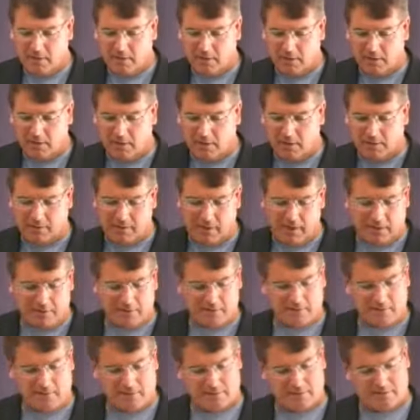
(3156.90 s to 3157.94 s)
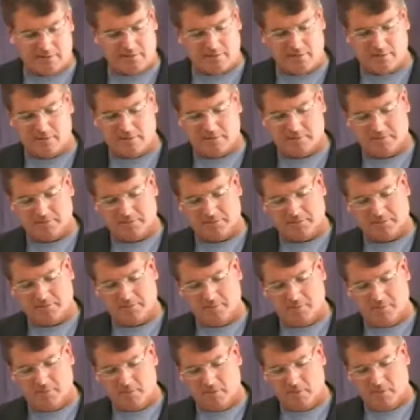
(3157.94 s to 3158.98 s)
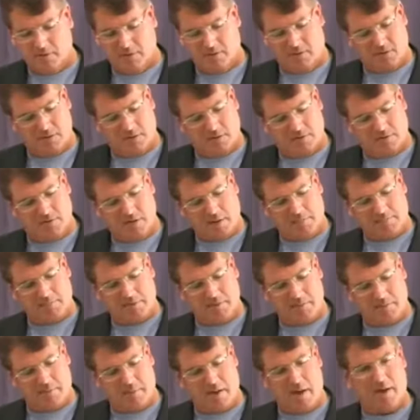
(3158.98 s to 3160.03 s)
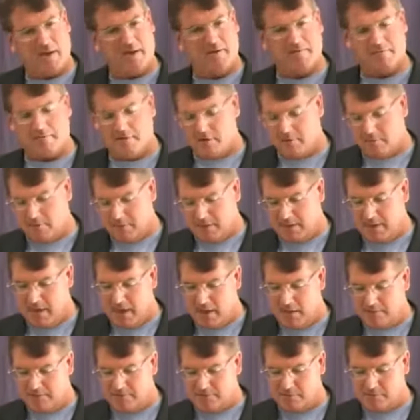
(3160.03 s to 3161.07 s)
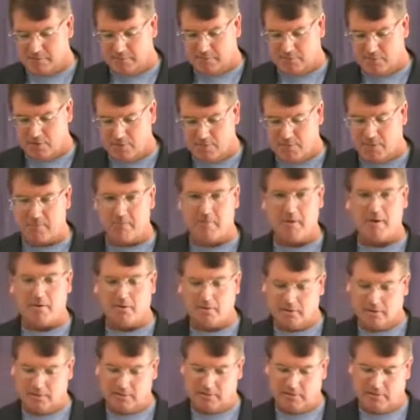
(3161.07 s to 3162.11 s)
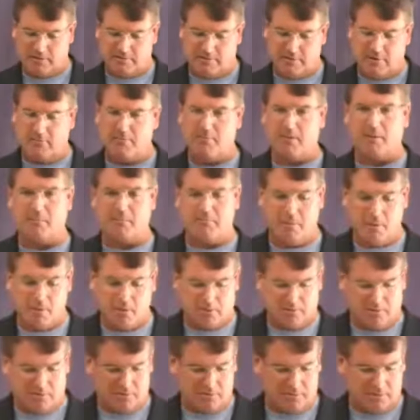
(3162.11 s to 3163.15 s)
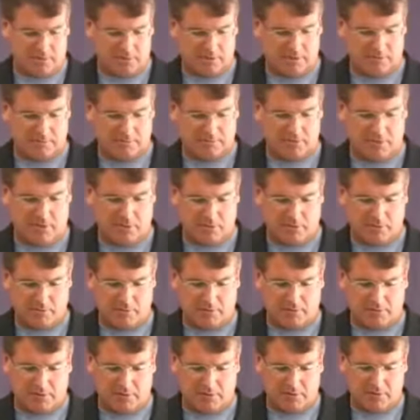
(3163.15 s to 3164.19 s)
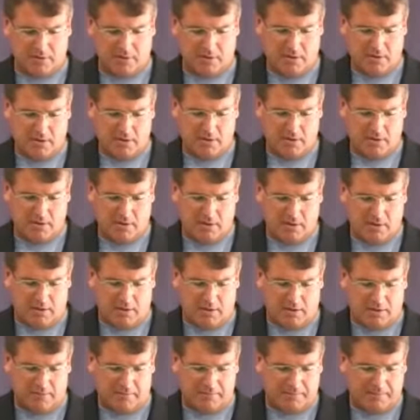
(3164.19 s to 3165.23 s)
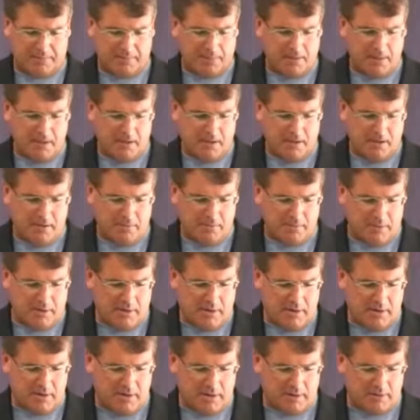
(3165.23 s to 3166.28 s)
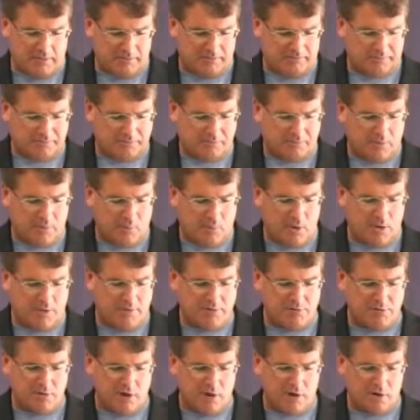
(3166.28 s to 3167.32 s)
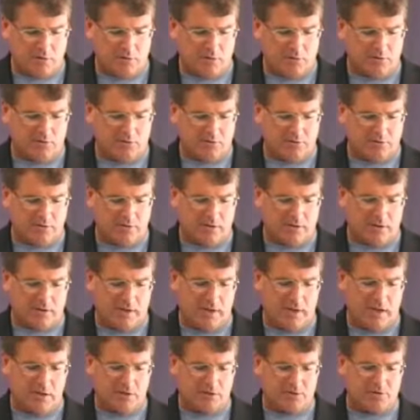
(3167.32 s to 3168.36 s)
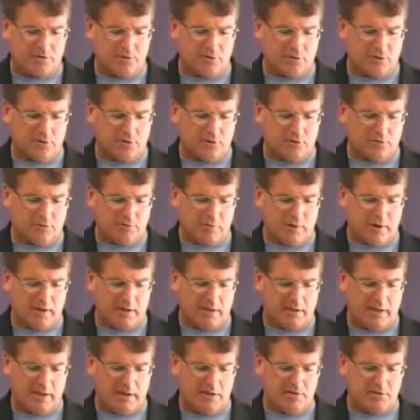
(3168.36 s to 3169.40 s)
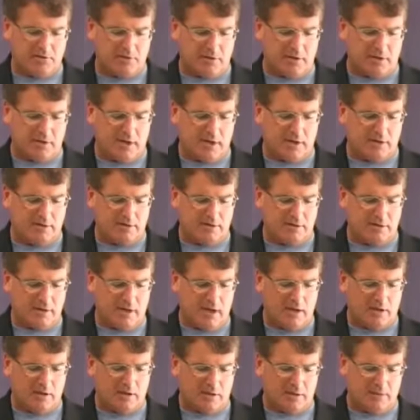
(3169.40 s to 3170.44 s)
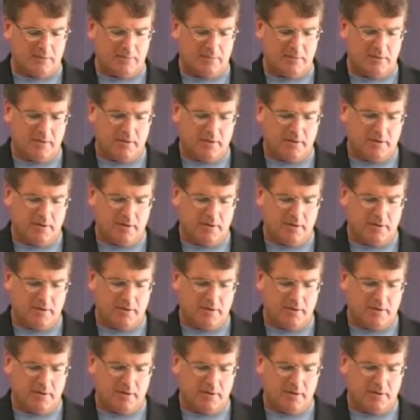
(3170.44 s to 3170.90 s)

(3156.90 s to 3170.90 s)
on that, and it's helped him buy a very big house in Potomac, Maryland, and a very big boat on the Potomac River. But one of his articles is in the Yale Journal of Regulation in 1990,